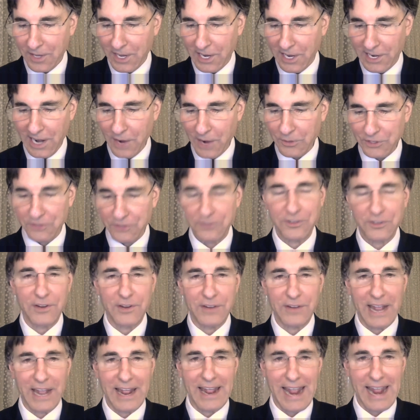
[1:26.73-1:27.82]
And I was
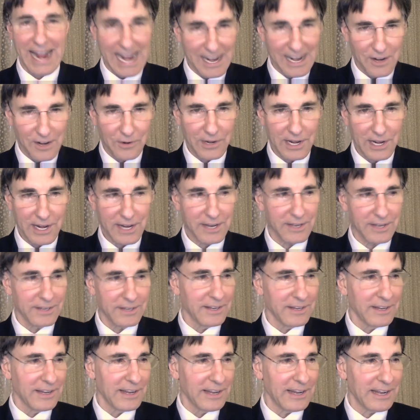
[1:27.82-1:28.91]
angry.
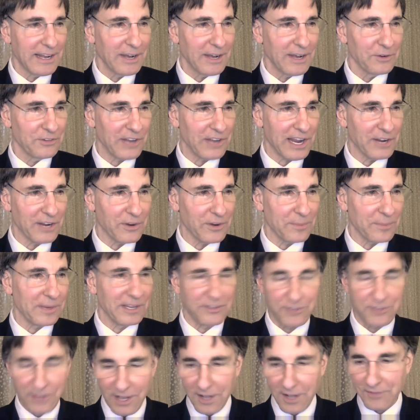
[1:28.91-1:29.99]
I was angry at
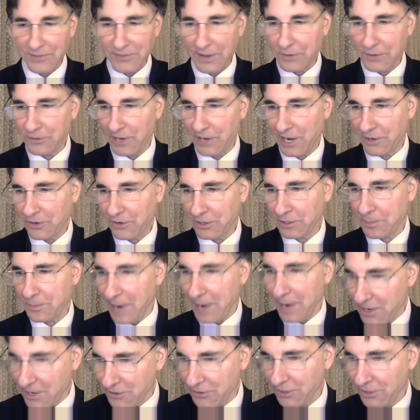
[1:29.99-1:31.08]
myself. I was angry at
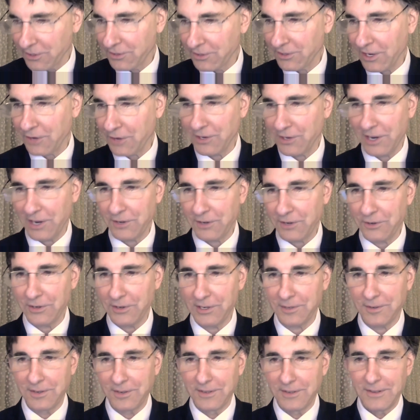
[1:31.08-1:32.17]
the patients. I was
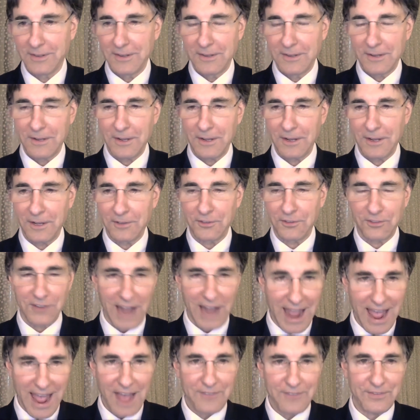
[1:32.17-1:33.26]
angry at
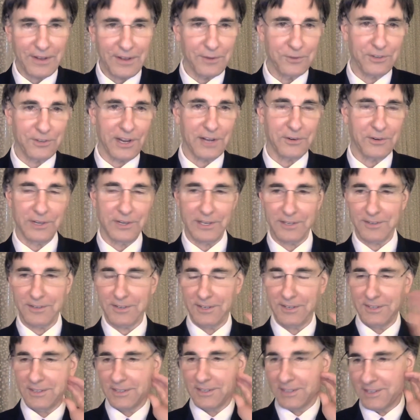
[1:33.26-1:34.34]
staff. I was angry
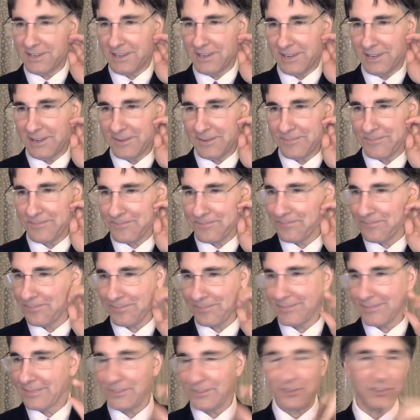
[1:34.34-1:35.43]
at
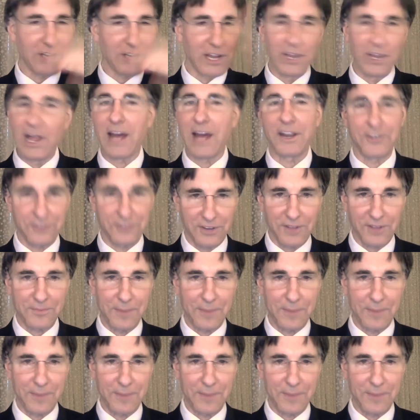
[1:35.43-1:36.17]
just a lot of stuff.